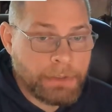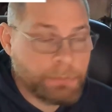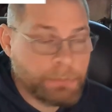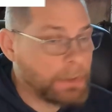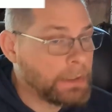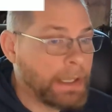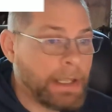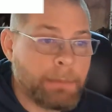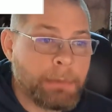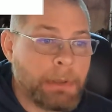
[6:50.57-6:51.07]
what a
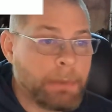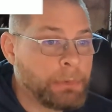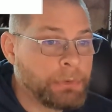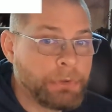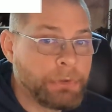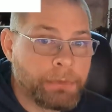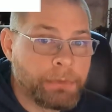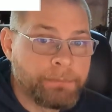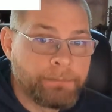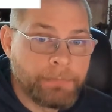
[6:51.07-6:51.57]
lot of people
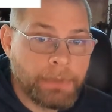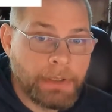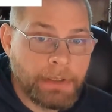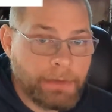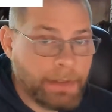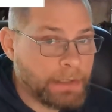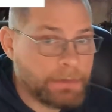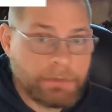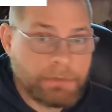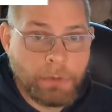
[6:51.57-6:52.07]
do. And
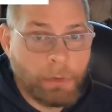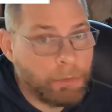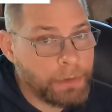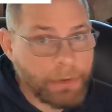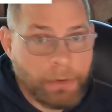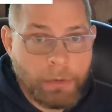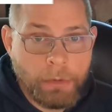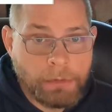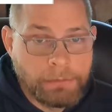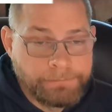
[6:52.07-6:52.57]
that's totally
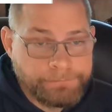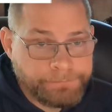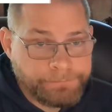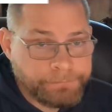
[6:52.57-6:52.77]
cool.